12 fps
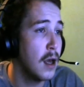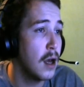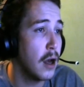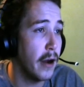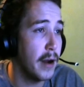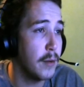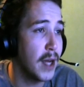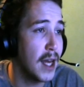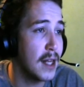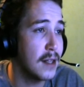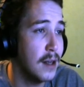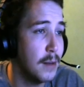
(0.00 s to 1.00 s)
All right, we
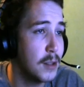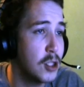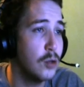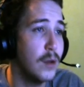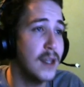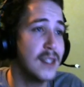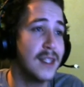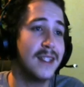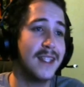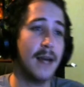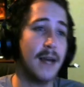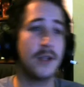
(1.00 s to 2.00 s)
got number 2 is
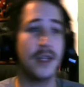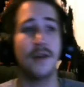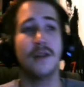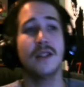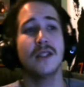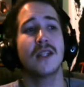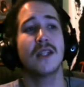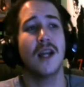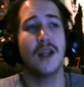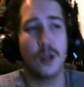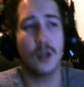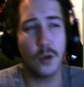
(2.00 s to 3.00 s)
Adaption. Now, this is
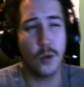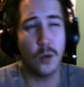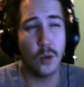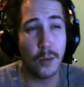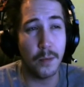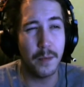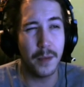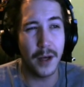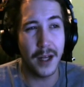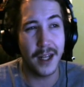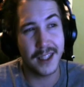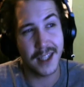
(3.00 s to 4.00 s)
kind of cool,
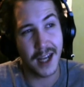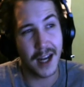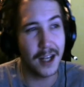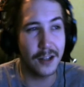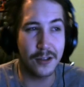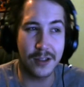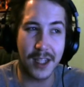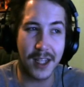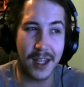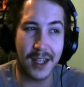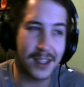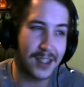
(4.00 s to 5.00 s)
but it's kind of interesting
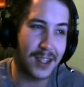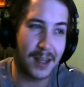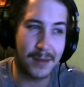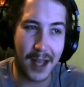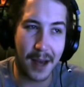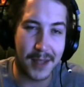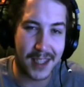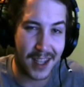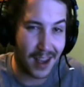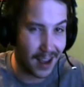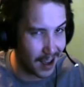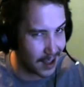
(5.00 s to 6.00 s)
at the same time. It's
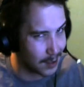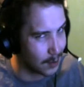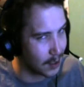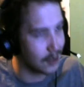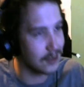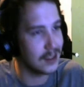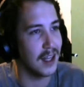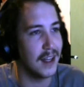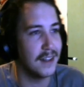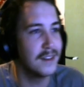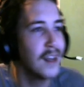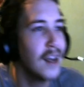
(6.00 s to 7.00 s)
one of those
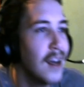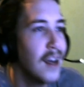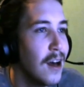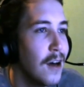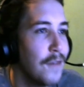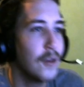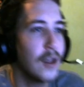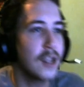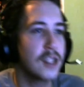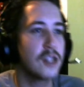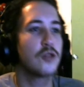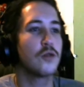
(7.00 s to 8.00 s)
things. A full loss
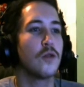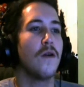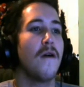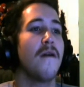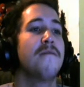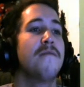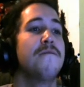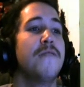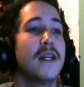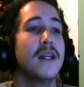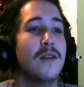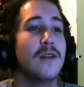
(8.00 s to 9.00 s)
of control
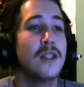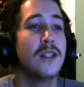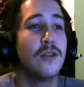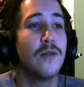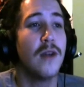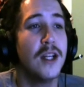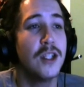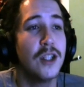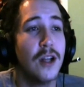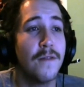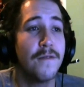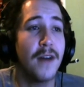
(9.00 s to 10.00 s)
affects this
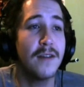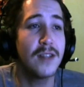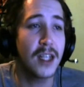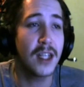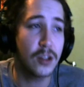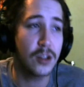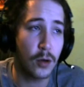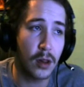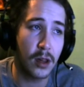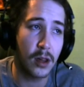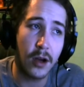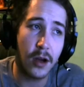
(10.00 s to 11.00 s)
duration of 5 seconds or
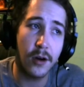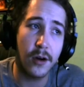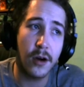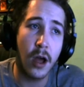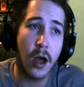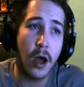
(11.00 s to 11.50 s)
longer